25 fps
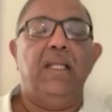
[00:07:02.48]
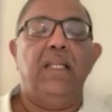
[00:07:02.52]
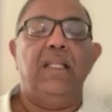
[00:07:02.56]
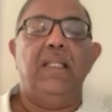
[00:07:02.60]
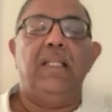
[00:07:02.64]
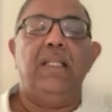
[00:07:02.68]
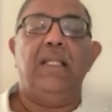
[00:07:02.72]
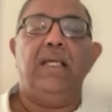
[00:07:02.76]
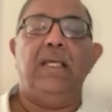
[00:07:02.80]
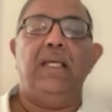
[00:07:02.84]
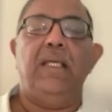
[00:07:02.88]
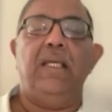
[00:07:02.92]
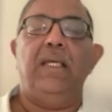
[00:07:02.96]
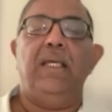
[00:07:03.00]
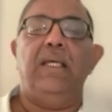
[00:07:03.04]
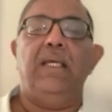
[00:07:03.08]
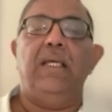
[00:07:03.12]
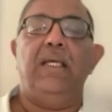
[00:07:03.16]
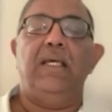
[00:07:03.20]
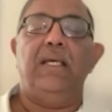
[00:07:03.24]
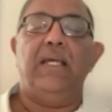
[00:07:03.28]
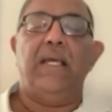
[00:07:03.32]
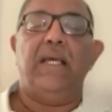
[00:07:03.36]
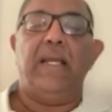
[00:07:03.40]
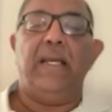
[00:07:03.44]

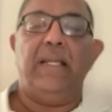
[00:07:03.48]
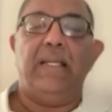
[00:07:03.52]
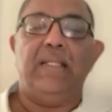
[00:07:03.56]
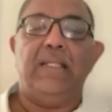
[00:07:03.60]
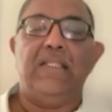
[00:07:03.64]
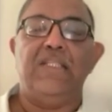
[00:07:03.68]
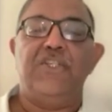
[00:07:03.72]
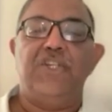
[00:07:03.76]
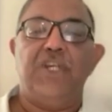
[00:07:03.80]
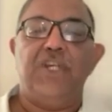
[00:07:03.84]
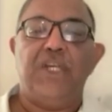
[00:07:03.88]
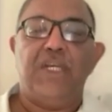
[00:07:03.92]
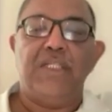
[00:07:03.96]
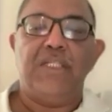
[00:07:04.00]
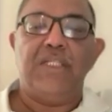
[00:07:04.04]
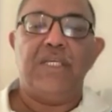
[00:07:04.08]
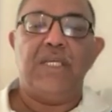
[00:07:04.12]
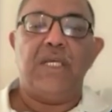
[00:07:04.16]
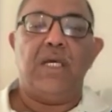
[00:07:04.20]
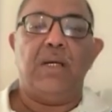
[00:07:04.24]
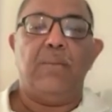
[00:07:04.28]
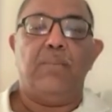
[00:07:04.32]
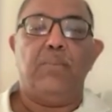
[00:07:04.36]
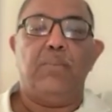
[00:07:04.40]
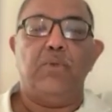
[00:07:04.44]
The
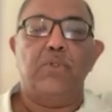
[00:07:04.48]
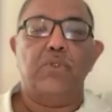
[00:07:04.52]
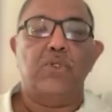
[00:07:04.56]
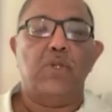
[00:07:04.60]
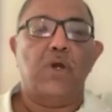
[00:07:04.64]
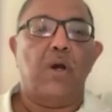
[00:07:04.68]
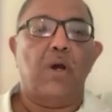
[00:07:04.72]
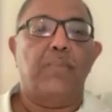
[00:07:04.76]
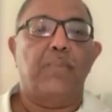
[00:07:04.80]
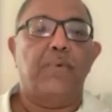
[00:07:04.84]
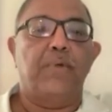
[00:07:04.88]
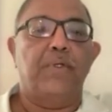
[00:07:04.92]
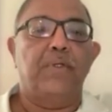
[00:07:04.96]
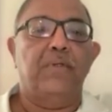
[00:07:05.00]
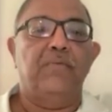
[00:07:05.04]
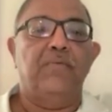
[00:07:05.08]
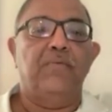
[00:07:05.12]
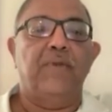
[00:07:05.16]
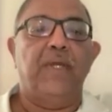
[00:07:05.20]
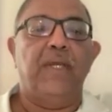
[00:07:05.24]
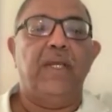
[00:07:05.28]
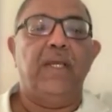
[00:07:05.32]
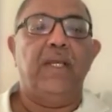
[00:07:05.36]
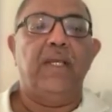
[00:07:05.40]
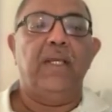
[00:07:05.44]
analgesia
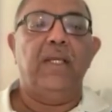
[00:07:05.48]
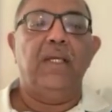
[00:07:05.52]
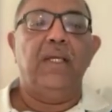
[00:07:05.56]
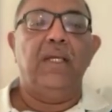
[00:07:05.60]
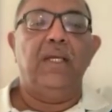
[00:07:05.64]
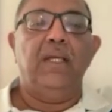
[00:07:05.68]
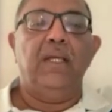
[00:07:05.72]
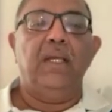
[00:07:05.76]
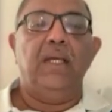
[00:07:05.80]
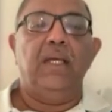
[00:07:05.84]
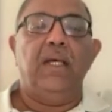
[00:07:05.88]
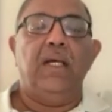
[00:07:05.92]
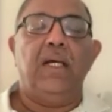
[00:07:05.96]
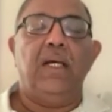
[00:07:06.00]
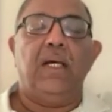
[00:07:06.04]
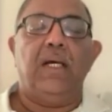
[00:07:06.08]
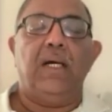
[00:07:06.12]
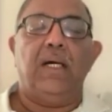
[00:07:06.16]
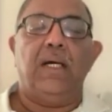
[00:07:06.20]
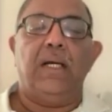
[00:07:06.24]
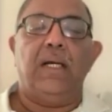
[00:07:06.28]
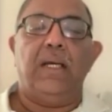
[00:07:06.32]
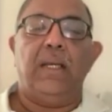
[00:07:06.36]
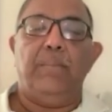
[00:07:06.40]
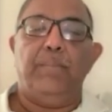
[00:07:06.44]
post-operatively
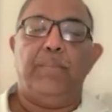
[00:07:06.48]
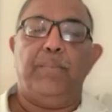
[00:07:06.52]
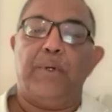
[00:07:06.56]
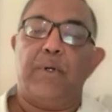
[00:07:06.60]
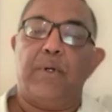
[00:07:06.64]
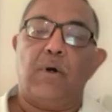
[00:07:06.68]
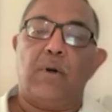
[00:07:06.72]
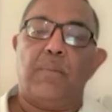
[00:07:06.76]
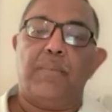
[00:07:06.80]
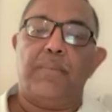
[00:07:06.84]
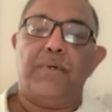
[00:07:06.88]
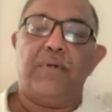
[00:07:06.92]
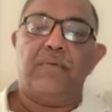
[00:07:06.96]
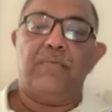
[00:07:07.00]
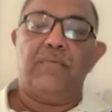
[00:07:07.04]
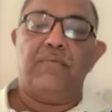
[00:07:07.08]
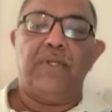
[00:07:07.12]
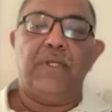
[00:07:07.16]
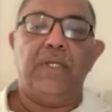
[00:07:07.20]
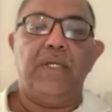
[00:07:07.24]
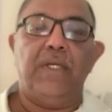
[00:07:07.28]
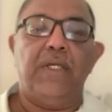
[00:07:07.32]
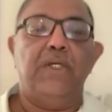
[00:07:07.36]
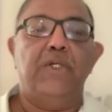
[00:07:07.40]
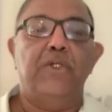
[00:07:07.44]
and
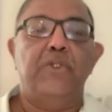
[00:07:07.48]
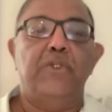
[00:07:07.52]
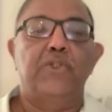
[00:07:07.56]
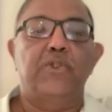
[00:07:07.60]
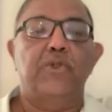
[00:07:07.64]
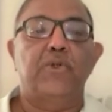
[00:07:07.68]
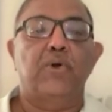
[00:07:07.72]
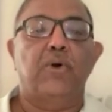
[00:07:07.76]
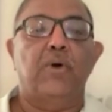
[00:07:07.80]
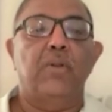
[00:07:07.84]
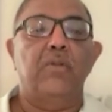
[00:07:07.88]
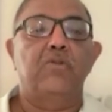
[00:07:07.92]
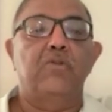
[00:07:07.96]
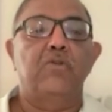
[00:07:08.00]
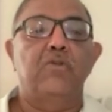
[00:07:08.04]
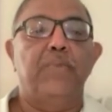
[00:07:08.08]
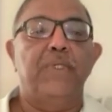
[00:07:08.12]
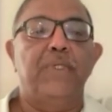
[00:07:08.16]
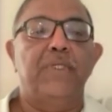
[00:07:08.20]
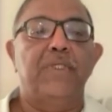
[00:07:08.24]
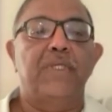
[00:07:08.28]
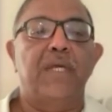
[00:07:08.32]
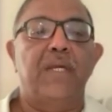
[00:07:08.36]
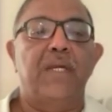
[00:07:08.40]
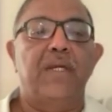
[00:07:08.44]
peroperatively should also
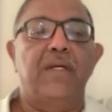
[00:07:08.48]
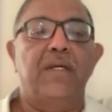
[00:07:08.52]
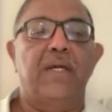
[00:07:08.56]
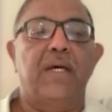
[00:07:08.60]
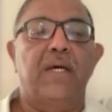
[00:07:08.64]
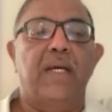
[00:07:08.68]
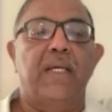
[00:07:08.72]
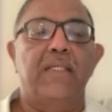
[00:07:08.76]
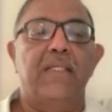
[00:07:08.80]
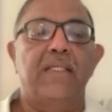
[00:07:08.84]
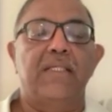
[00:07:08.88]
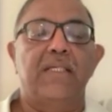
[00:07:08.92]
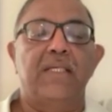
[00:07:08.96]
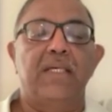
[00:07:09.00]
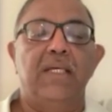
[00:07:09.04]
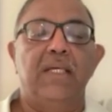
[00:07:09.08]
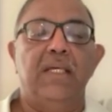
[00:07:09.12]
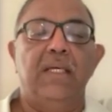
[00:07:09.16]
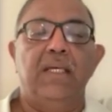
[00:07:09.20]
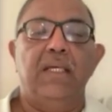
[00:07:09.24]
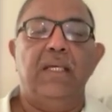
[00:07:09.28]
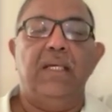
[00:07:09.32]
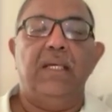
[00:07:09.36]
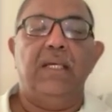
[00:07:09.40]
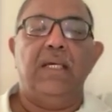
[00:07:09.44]
be standardized.
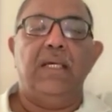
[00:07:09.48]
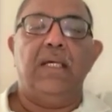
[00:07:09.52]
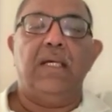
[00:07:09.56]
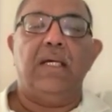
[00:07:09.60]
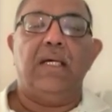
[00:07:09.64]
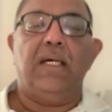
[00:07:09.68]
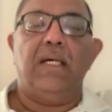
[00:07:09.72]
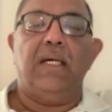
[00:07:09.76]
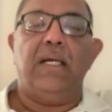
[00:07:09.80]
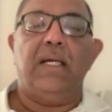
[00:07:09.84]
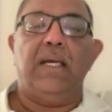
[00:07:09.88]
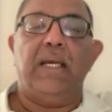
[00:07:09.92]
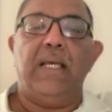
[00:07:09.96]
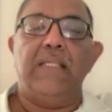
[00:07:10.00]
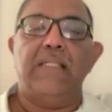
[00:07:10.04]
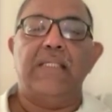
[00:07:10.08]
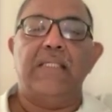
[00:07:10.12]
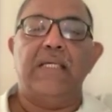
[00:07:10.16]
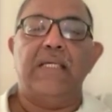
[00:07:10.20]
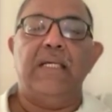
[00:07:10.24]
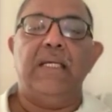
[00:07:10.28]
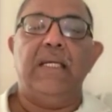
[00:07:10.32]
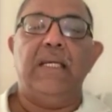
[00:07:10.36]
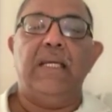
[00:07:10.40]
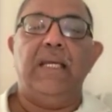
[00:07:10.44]
As
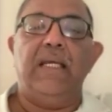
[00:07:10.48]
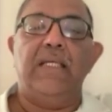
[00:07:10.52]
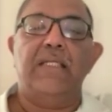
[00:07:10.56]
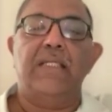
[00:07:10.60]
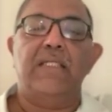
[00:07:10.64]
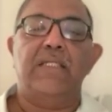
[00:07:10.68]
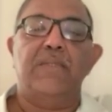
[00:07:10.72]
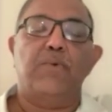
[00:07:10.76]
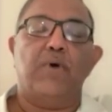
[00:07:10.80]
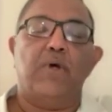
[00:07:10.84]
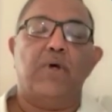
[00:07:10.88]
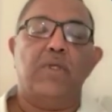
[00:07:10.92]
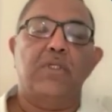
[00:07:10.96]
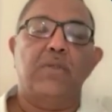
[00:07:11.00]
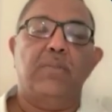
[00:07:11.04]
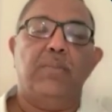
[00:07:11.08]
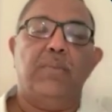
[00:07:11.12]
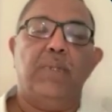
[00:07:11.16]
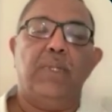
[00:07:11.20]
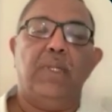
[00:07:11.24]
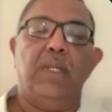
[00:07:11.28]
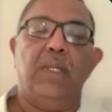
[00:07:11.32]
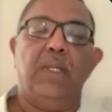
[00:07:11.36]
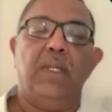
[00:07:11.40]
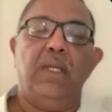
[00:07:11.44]
early as
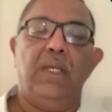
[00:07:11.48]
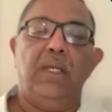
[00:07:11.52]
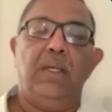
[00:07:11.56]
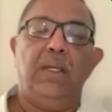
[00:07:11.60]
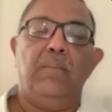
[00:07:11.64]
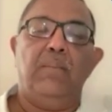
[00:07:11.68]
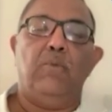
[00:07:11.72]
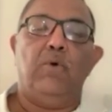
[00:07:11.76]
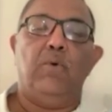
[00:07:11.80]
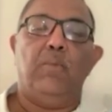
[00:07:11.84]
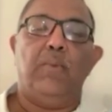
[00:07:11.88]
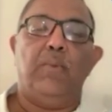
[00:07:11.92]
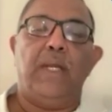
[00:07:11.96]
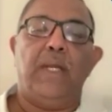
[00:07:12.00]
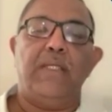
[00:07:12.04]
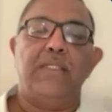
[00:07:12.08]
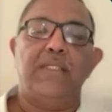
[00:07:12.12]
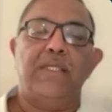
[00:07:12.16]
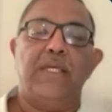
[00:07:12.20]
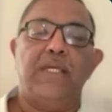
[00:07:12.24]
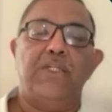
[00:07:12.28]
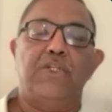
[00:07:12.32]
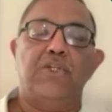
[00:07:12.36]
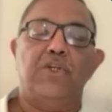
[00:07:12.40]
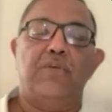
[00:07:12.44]
possible,
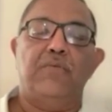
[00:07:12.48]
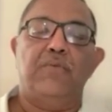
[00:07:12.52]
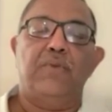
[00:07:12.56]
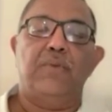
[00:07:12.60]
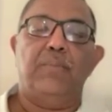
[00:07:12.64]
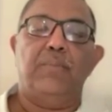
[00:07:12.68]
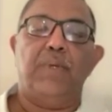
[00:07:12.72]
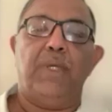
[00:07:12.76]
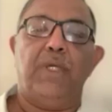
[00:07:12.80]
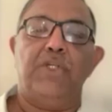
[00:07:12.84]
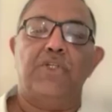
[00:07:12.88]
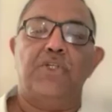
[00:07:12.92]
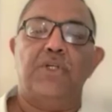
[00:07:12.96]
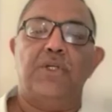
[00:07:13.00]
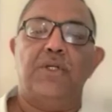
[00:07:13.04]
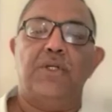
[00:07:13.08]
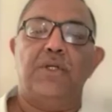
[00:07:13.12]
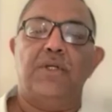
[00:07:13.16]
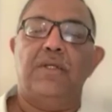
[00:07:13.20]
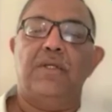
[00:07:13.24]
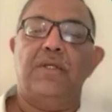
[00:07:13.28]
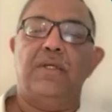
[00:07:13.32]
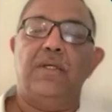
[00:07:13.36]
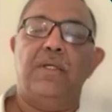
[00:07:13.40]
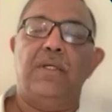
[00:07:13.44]
mobilization of the
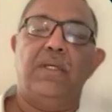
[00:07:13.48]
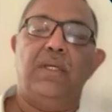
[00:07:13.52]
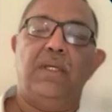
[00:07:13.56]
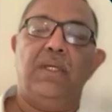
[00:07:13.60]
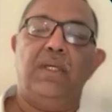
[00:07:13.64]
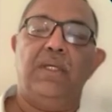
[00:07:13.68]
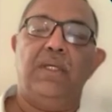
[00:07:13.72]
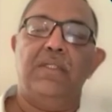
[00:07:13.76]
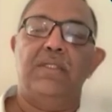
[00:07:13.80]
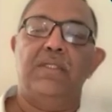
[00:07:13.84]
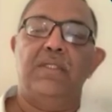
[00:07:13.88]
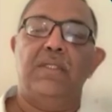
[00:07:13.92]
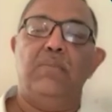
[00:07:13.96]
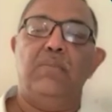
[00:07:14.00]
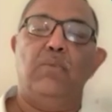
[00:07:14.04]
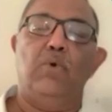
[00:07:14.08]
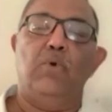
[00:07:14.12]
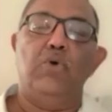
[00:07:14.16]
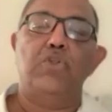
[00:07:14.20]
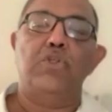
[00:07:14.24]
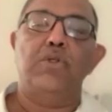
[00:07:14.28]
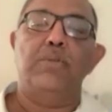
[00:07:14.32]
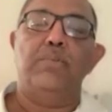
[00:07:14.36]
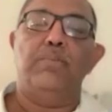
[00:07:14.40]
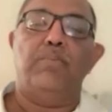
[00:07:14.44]
patient is the
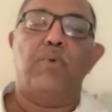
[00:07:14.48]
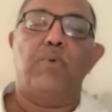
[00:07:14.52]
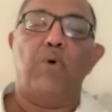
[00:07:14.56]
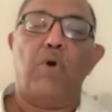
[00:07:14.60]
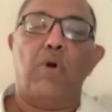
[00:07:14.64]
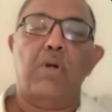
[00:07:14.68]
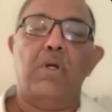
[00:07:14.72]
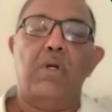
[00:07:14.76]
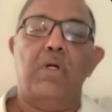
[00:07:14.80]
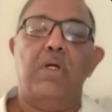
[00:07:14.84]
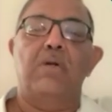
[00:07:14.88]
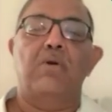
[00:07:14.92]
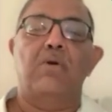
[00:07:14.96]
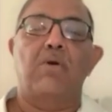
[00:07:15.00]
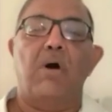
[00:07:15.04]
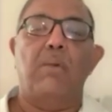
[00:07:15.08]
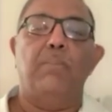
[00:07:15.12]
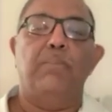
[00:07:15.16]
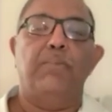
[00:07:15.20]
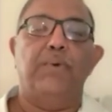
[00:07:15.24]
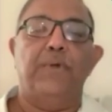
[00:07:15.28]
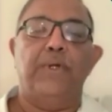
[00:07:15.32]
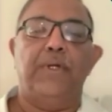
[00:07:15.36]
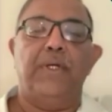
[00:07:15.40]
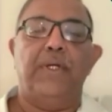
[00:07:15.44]
most important
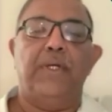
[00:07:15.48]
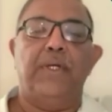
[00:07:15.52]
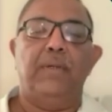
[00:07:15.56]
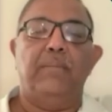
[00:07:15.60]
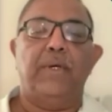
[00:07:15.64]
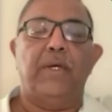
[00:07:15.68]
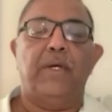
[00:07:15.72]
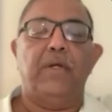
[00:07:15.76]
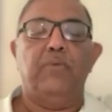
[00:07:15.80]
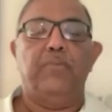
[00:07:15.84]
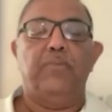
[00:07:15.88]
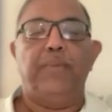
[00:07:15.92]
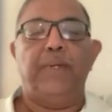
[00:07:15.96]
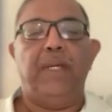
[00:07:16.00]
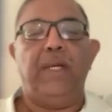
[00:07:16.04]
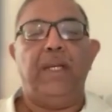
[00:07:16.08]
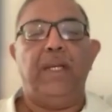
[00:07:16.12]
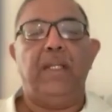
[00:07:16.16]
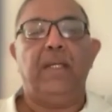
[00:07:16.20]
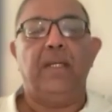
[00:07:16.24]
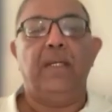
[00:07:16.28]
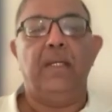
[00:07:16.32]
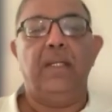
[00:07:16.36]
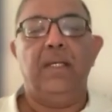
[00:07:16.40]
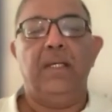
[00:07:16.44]
component, in my
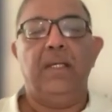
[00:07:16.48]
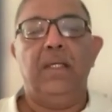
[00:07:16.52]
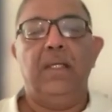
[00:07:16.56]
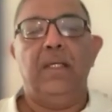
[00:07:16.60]
opinion,